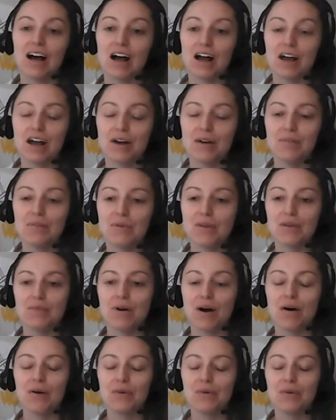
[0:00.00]
I hope you
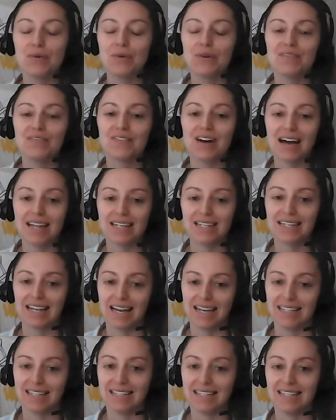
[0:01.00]
are all
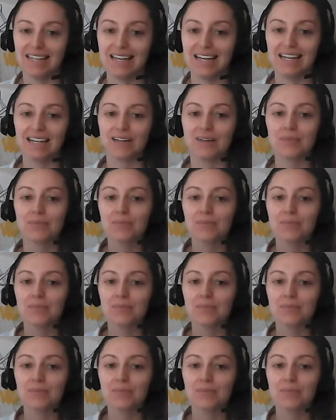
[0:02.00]
fantastic.